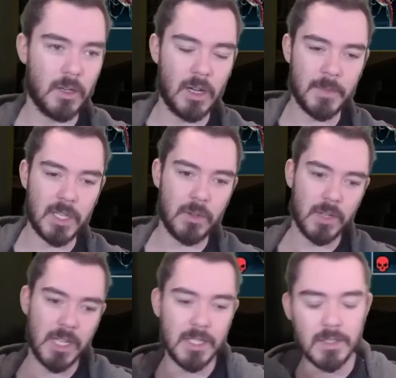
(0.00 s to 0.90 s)
I'm
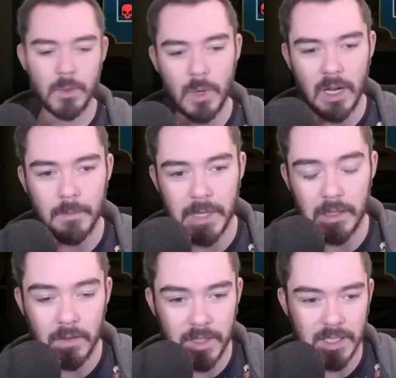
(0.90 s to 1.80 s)
curious. So what I'd be
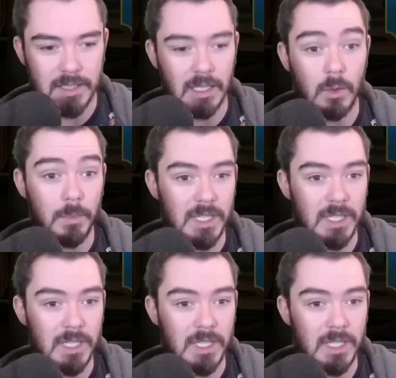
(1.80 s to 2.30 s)
loving to see would be